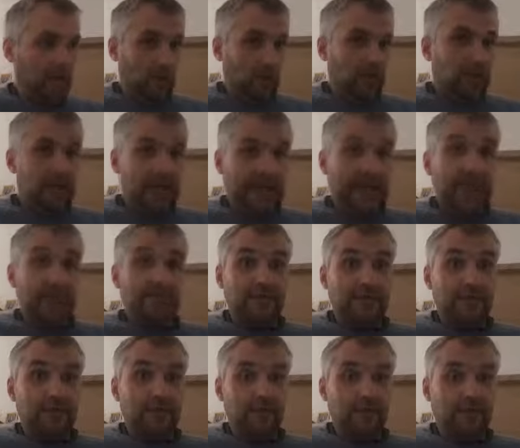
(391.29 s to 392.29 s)
Well, the
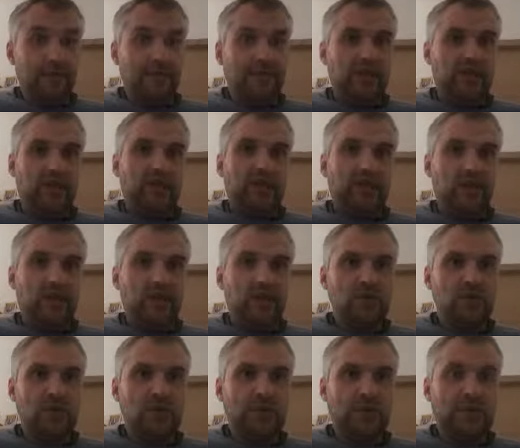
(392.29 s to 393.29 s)
captain, with a bit of
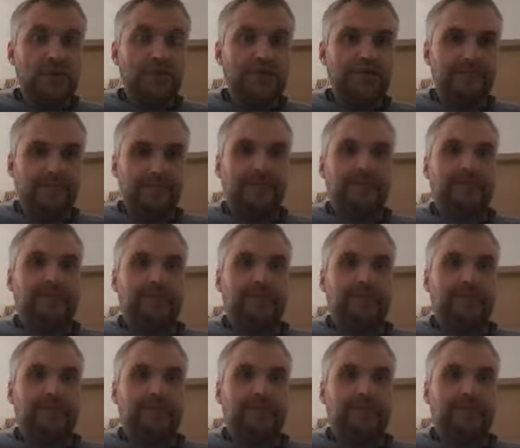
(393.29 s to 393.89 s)
confusion, kind